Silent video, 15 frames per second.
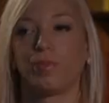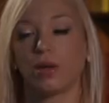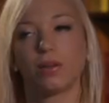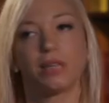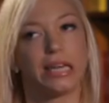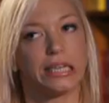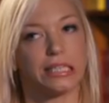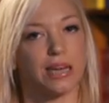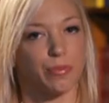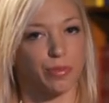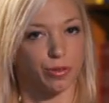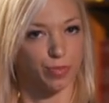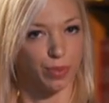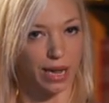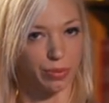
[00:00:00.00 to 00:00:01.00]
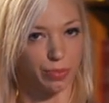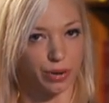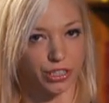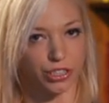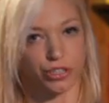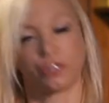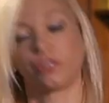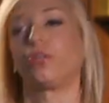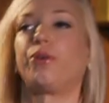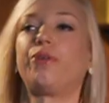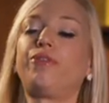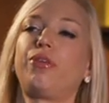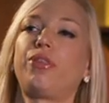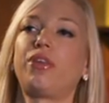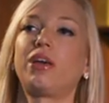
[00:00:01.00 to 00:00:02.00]
linked up with blood pressure. So
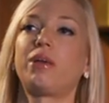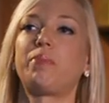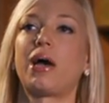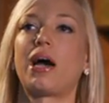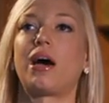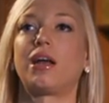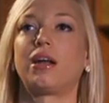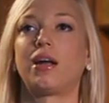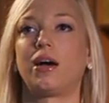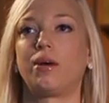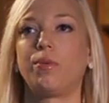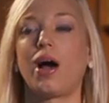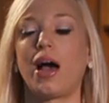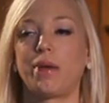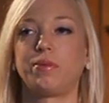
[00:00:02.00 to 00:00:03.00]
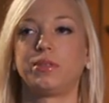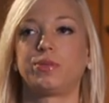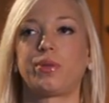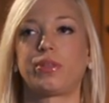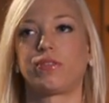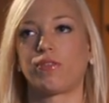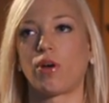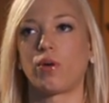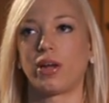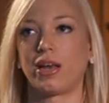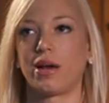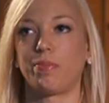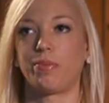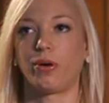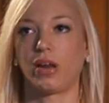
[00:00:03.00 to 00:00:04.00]
if you think about what happens with salt in
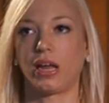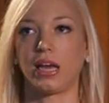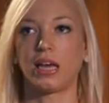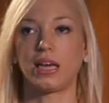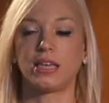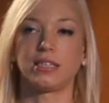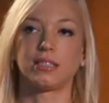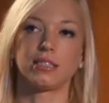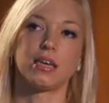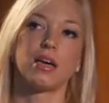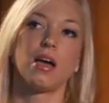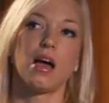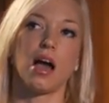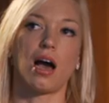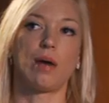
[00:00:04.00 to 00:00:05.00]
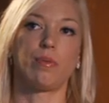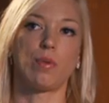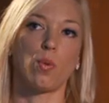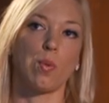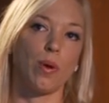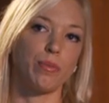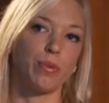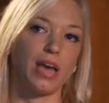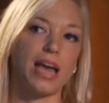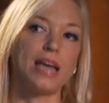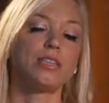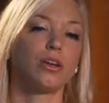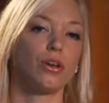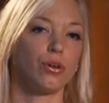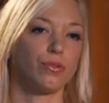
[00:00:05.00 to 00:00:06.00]
our body is when we
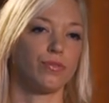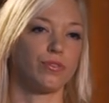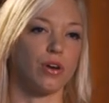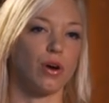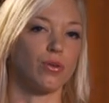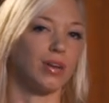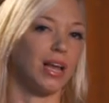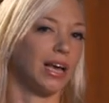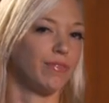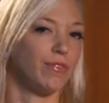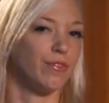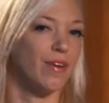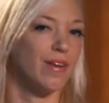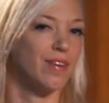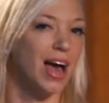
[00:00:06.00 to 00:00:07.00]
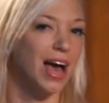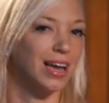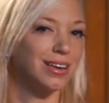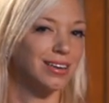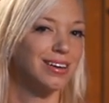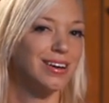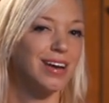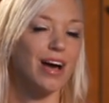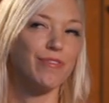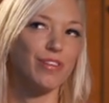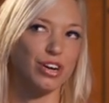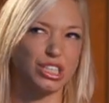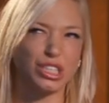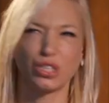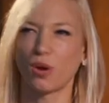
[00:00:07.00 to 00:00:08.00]
eat a lot of salt, like if you've ever had a
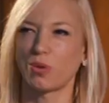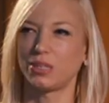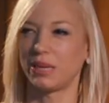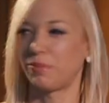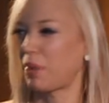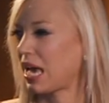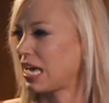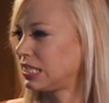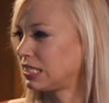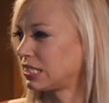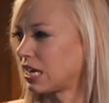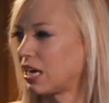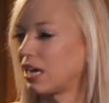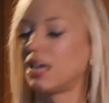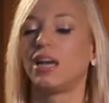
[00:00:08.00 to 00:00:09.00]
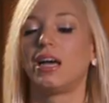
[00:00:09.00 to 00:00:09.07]
very salty pizza,